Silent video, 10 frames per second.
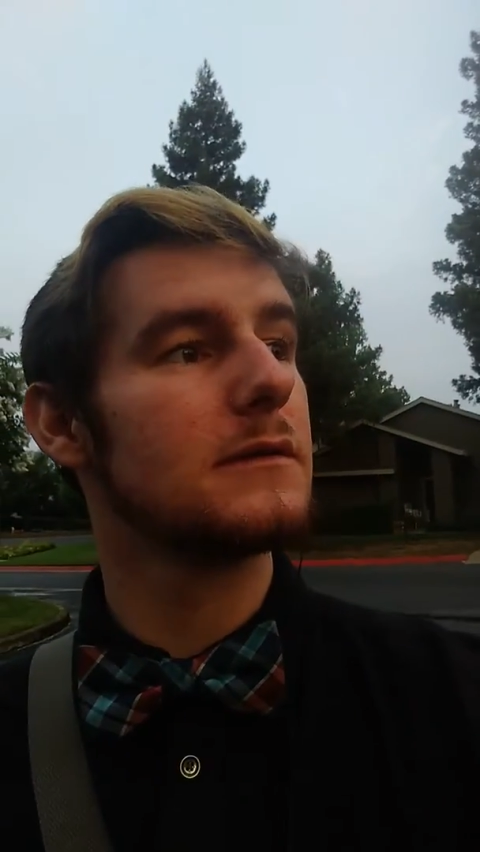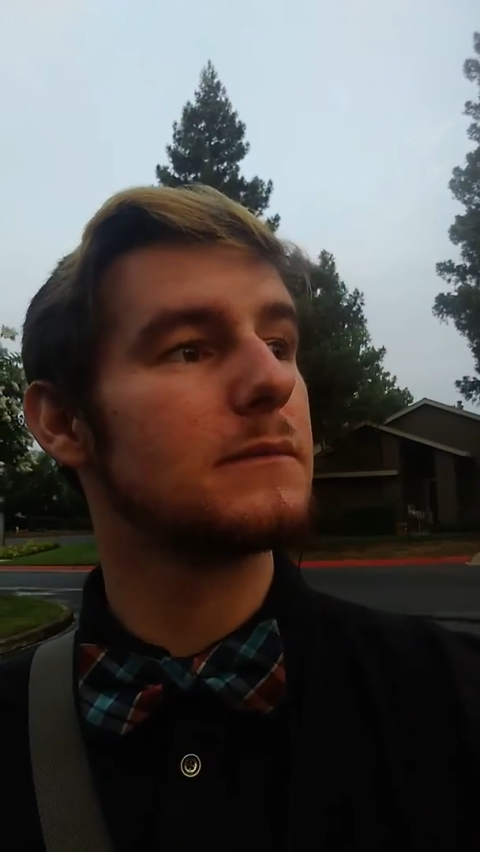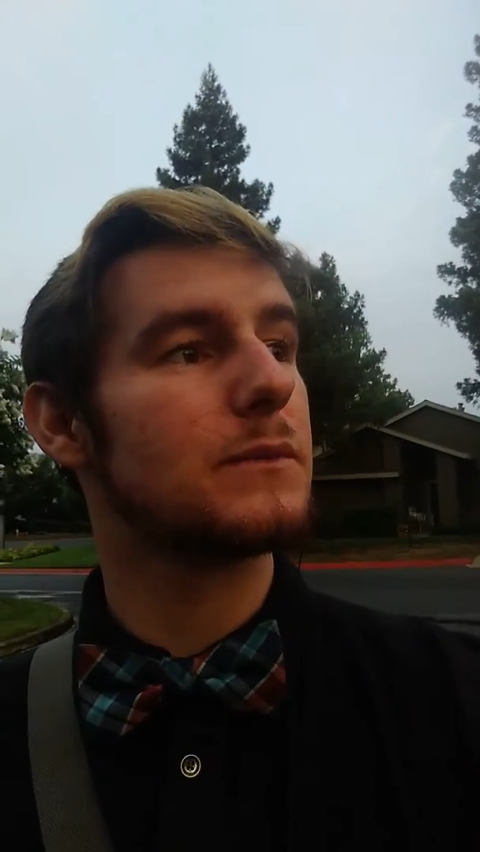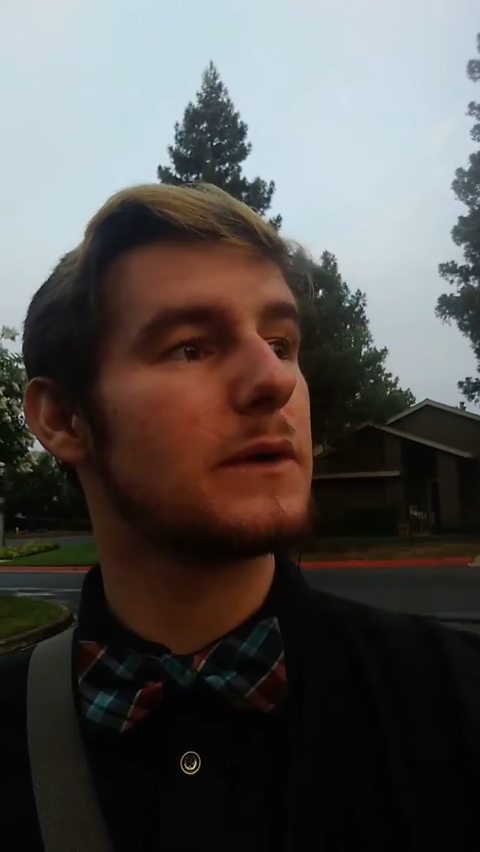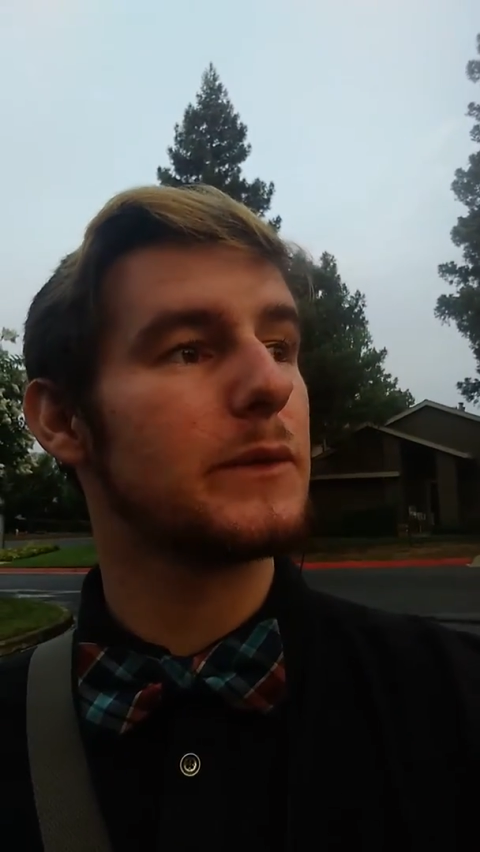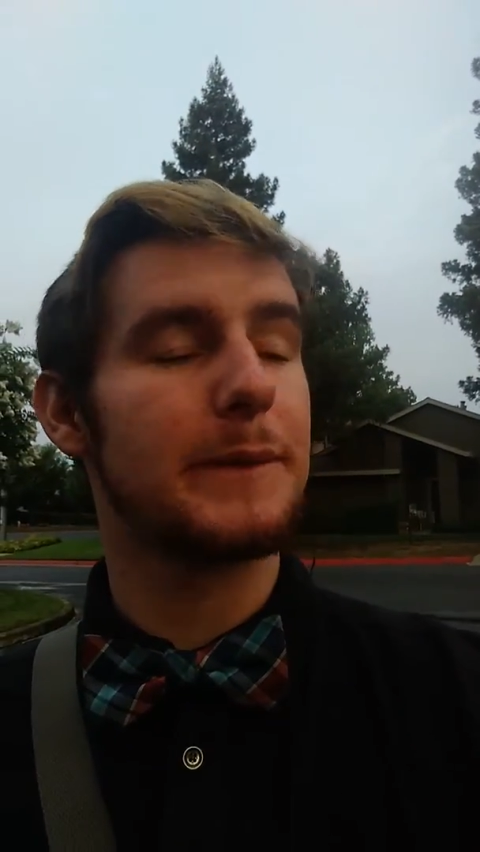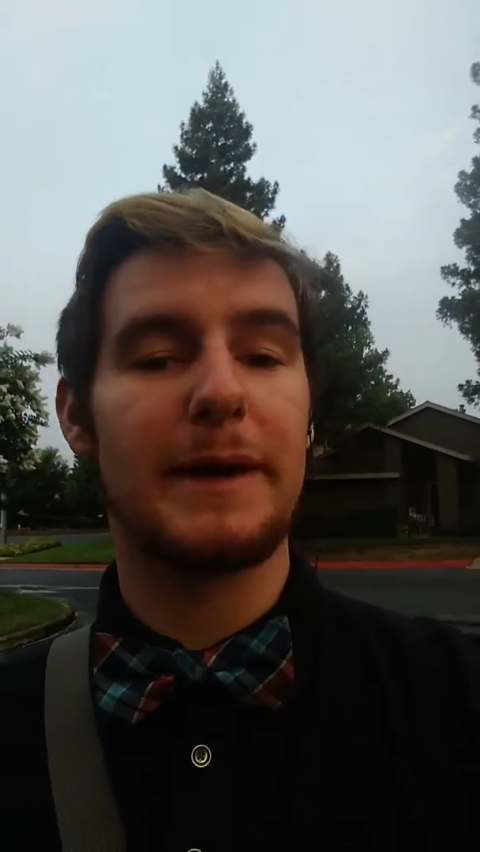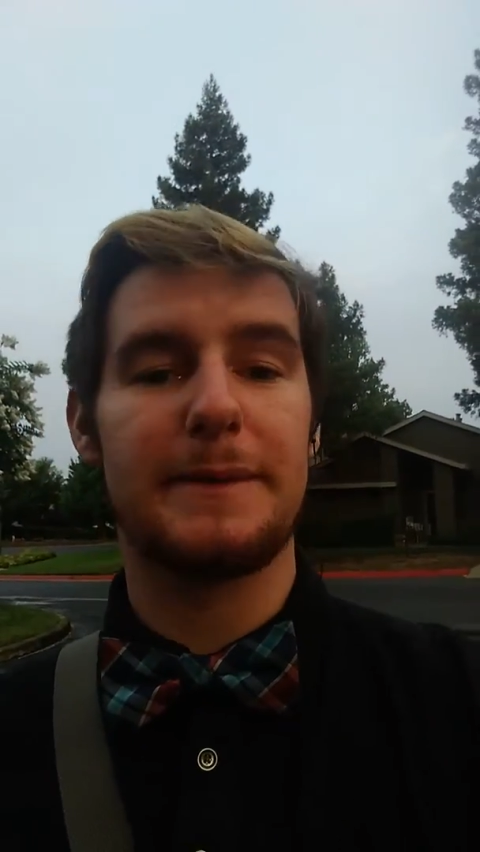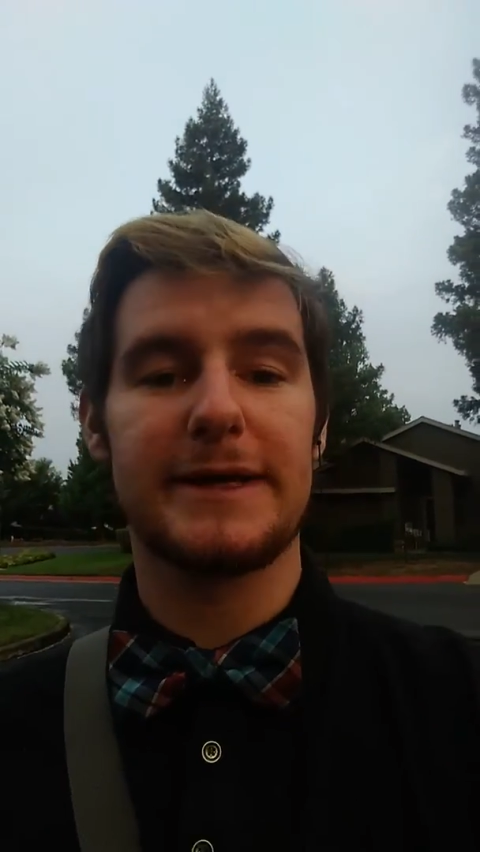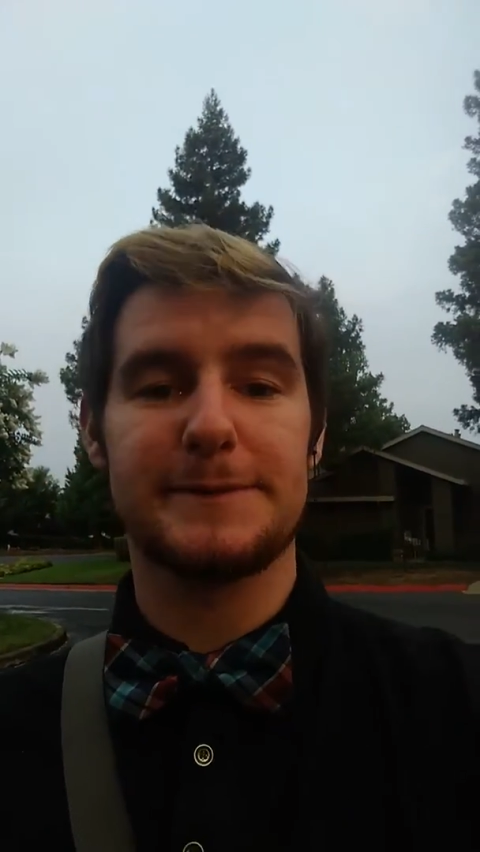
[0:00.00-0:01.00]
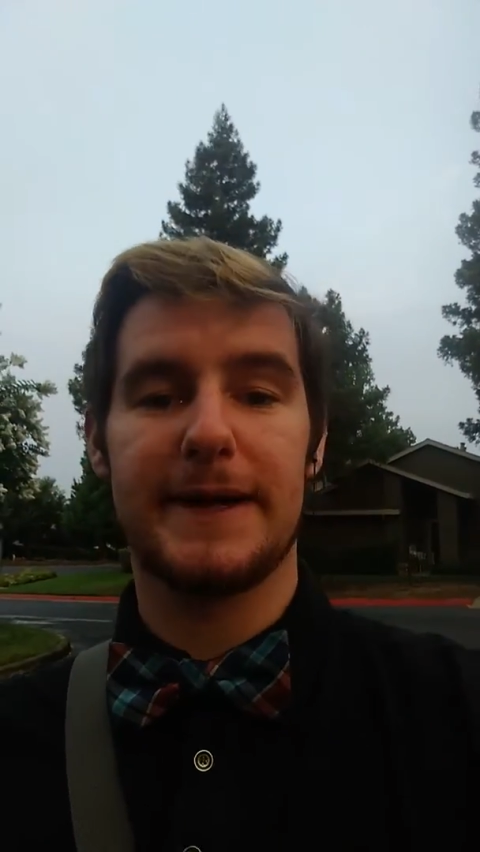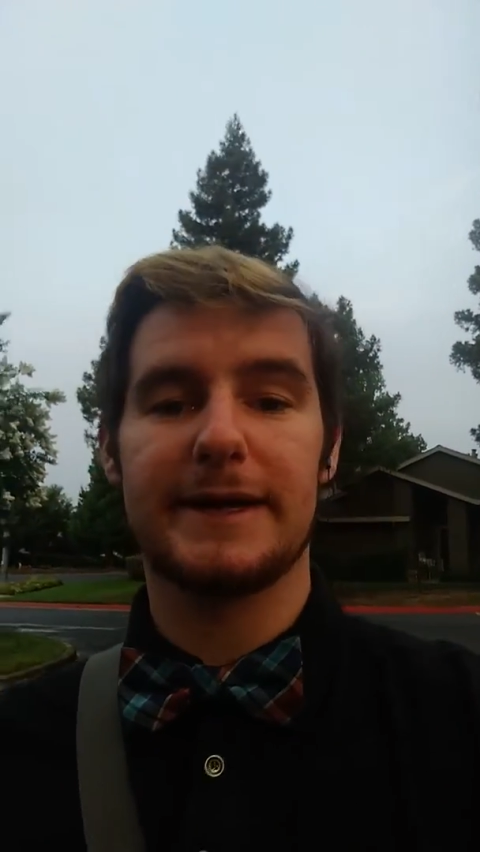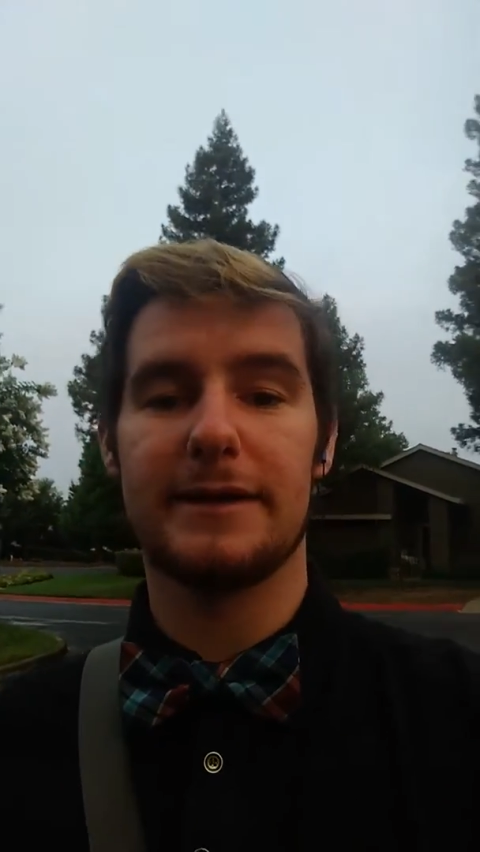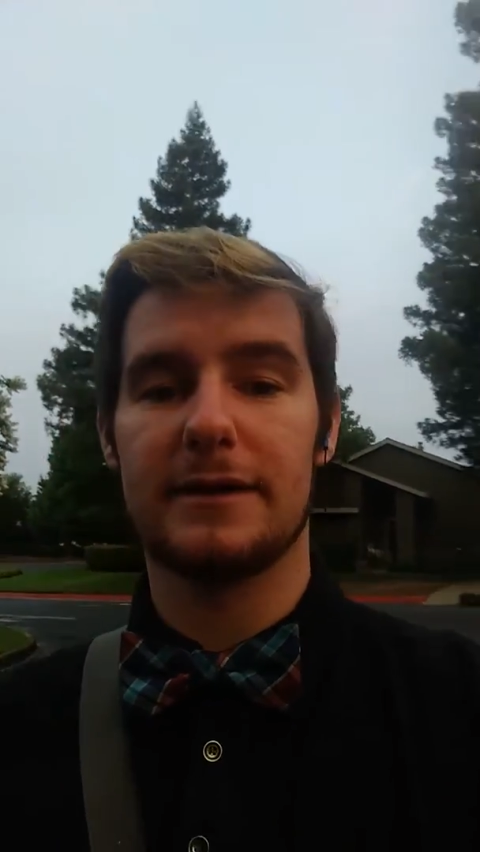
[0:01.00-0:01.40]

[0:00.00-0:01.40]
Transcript: Probably my best bet.